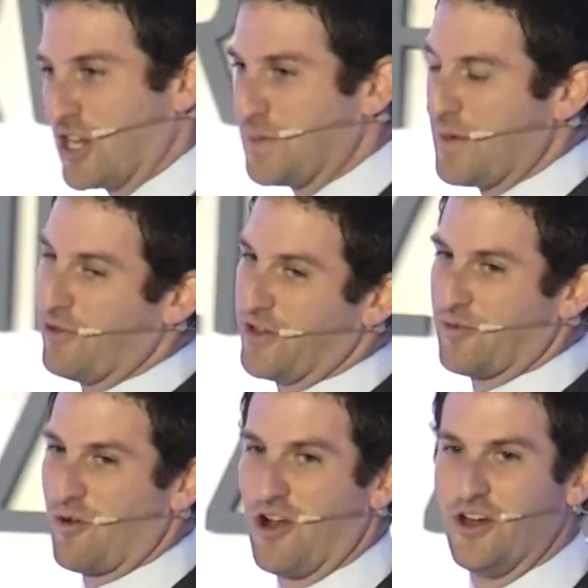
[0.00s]
people in the
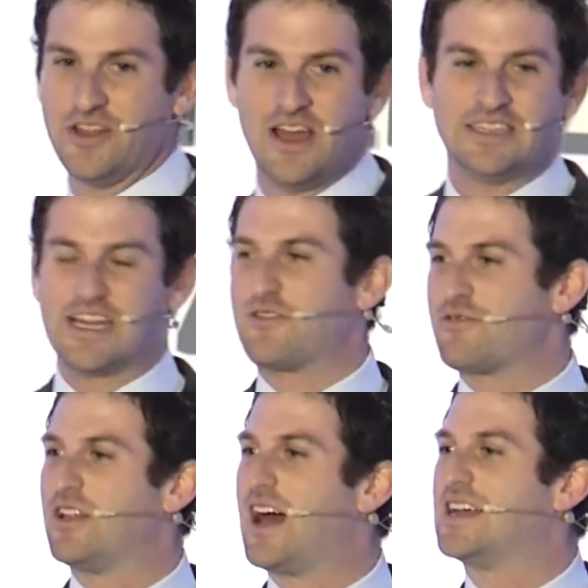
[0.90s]
world, didn't
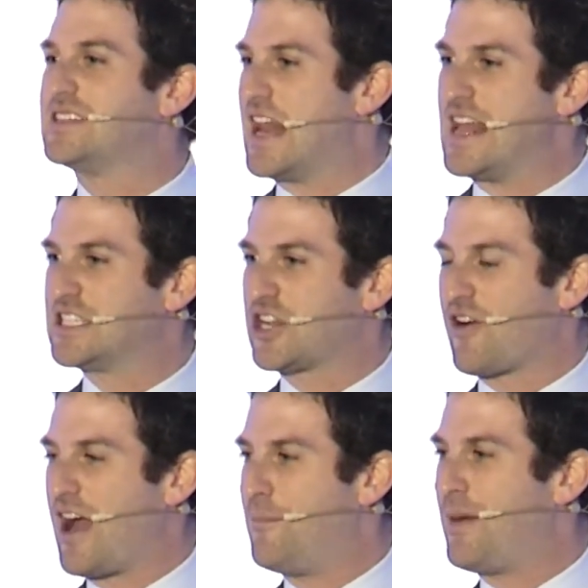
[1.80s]
realize that
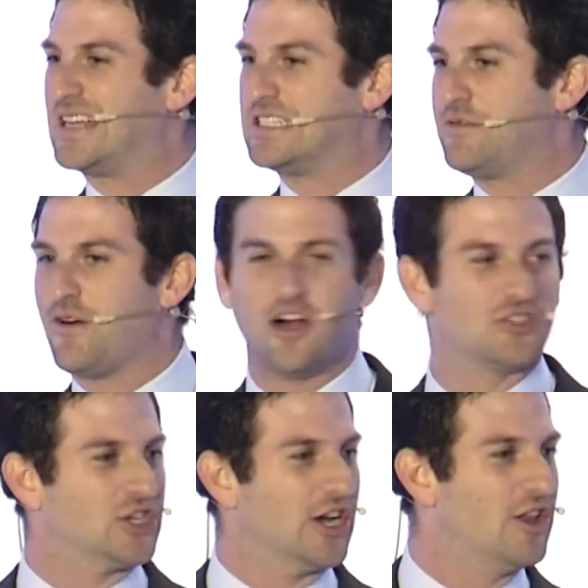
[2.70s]
Instagram, by default,
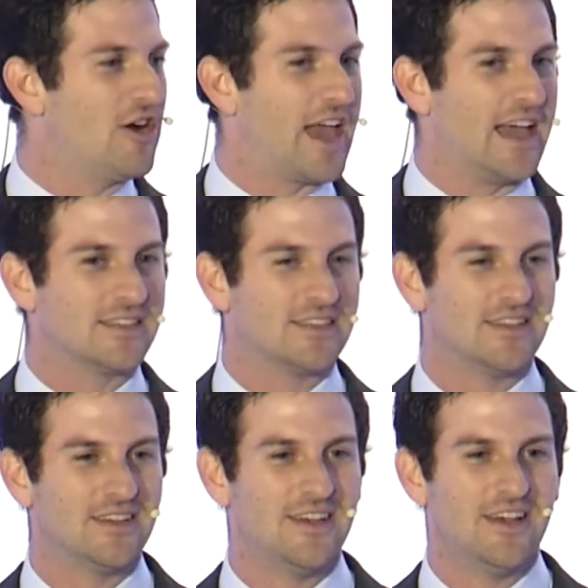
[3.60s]
geolocates.
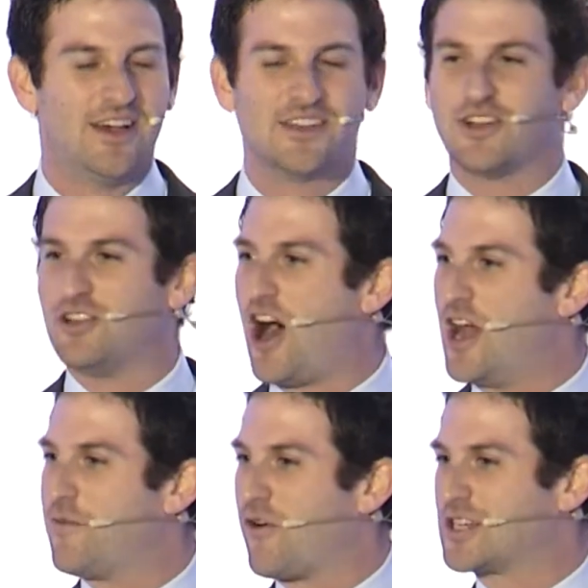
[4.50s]
So law
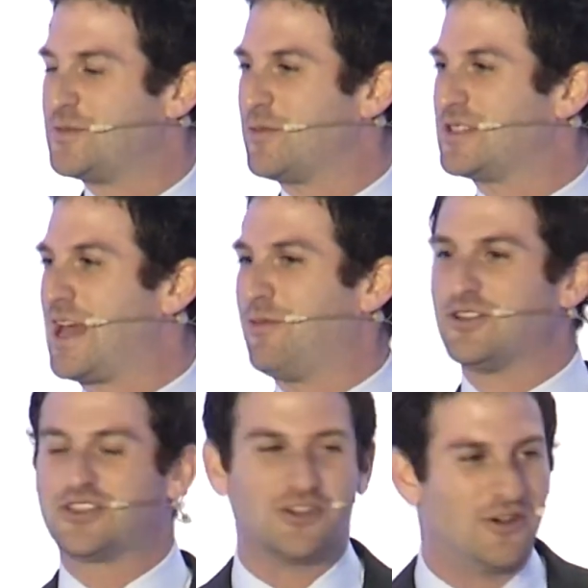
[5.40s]
enforcement was able
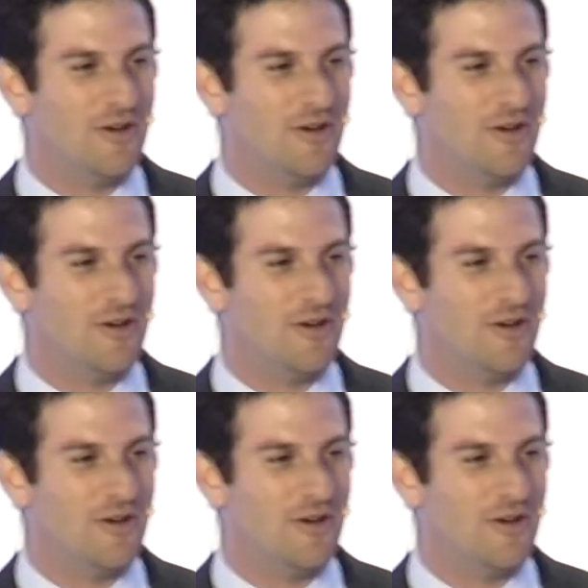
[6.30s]
to